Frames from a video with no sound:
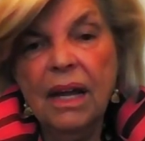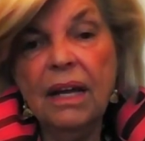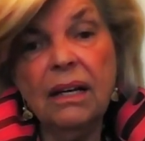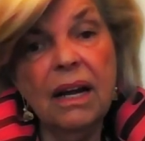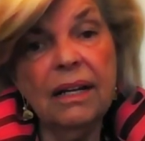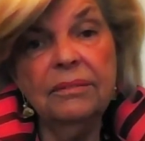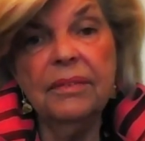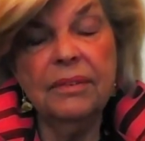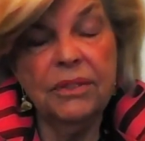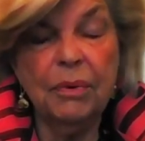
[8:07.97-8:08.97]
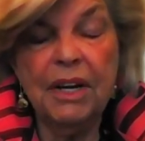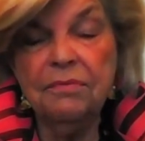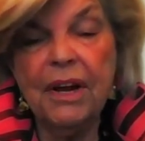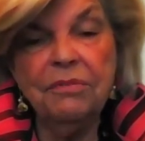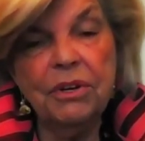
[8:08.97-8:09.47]
And
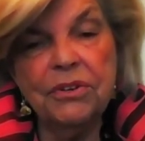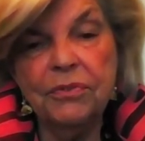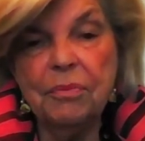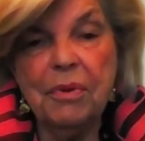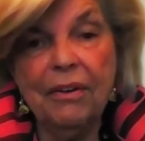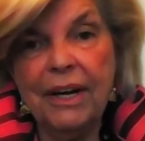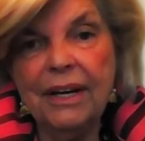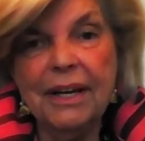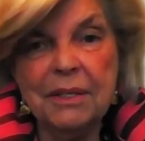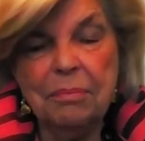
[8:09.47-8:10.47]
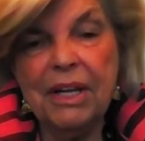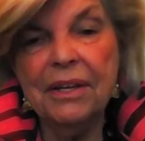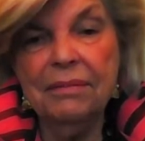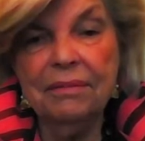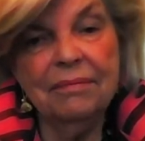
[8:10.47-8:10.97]
25 years from now, I'd like to
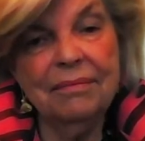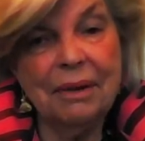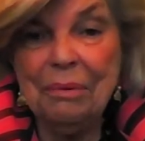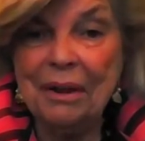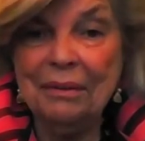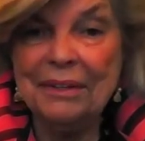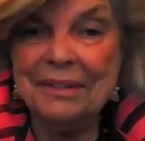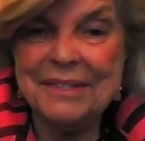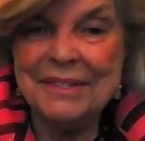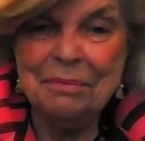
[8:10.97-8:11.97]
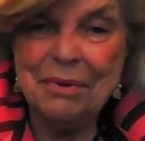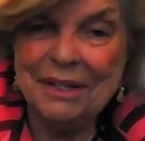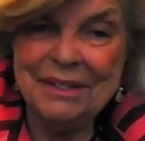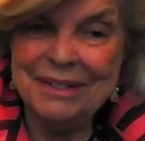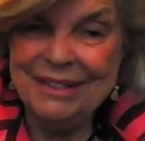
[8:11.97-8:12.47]
be around and see
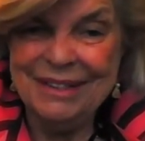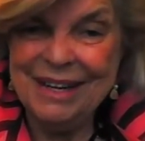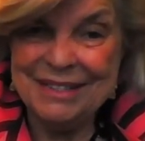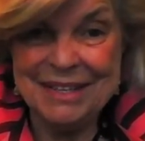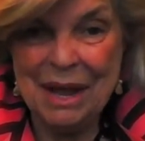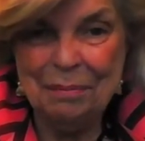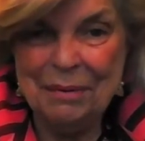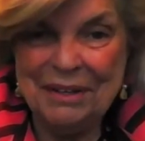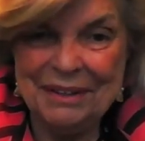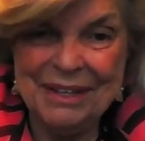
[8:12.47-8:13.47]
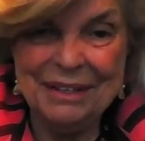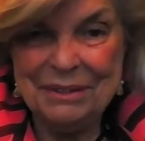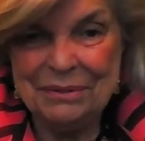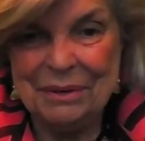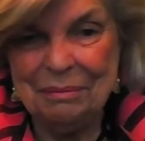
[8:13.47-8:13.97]
what has happened in the
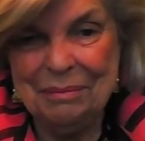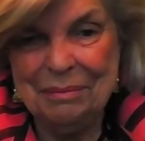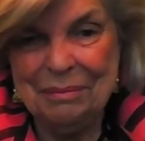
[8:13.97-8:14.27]
interim.